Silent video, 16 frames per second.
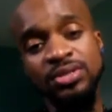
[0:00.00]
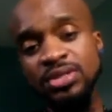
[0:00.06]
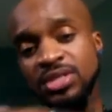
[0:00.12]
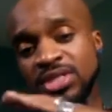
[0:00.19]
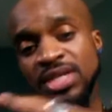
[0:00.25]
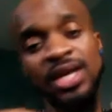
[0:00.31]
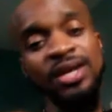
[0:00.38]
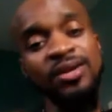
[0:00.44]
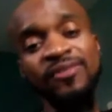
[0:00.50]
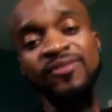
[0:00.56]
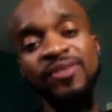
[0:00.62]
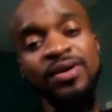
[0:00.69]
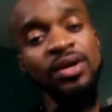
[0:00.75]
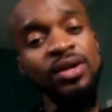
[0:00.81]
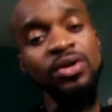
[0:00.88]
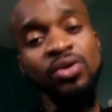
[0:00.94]
Stay the
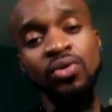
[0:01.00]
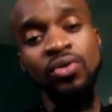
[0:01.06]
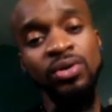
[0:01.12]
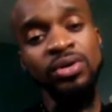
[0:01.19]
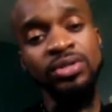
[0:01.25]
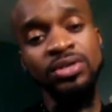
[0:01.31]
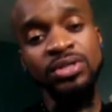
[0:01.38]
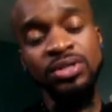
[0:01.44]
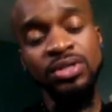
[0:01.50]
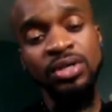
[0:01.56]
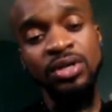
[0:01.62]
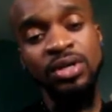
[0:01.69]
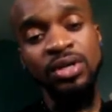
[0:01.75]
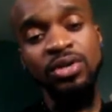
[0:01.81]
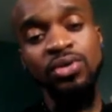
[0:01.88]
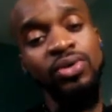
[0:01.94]
fucking course.
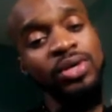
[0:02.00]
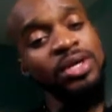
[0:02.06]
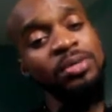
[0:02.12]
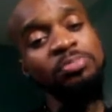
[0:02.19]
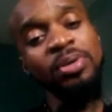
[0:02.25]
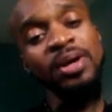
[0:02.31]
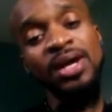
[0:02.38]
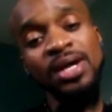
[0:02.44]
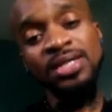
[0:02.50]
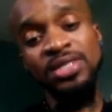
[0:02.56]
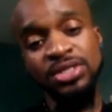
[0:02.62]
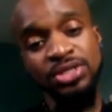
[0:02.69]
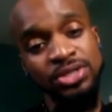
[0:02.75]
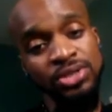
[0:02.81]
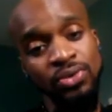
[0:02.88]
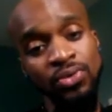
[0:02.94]
You'll get past
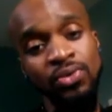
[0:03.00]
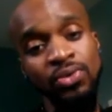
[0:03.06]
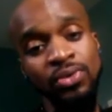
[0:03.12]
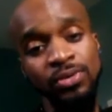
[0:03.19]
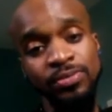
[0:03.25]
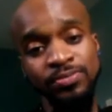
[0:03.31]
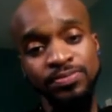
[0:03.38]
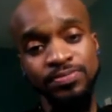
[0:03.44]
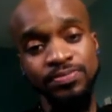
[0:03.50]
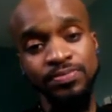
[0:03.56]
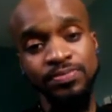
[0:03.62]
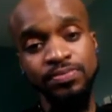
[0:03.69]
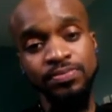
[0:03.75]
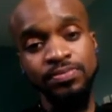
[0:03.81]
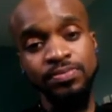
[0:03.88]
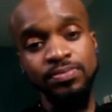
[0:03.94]
the storm.
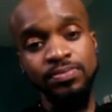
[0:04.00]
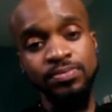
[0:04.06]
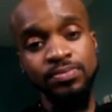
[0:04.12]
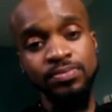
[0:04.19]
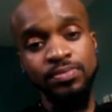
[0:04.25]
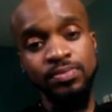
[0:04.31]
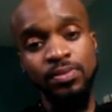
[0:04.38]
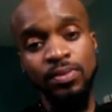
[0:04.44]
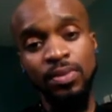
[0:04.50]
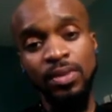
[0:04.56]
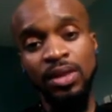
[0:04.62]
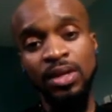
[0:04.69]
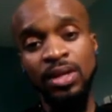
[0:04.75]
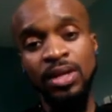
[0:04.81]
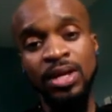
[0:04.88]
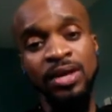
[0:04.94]

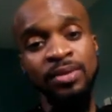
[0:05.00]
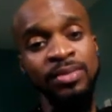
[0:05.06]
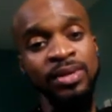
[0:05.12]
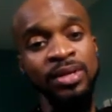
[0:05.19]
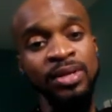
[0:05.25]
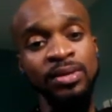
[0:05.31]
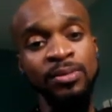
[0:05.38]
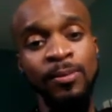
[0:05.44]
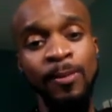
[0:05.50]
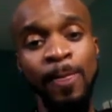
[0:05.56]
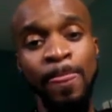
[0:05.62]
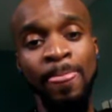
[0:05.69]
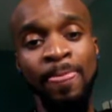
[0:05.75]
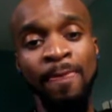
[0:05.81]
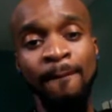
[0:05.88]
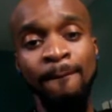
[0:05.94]
You know what I mean?
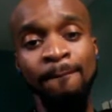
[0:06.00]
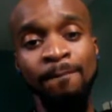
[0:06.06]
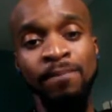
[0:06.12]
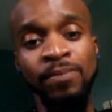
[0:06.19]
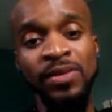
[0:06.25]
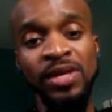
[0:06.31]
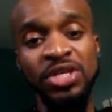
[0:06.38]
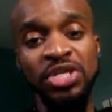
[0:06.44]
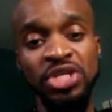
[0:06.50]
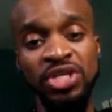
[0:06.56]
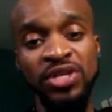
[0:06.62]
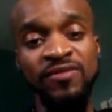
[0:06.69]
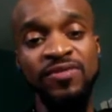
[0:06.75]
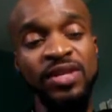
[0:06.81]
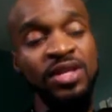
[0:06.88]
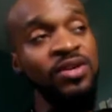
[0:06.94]
That's
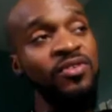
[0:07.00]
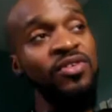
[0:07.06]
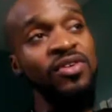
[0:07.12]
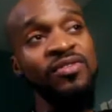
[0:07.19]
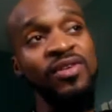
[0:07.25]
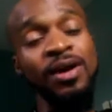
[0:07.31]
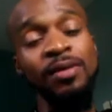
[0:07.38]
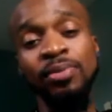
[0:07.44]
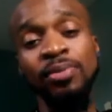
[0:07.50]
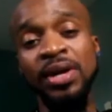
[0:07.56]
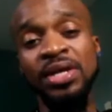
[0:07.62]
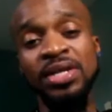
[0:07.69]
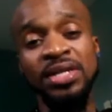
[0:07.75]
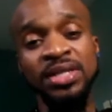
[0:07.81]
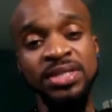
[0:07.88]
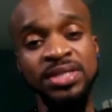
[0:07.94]
shifting of your
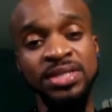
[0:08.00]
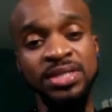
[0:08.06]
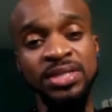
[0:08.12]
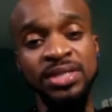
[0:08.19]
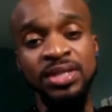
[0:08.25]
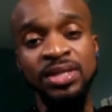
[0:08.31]
vibrations.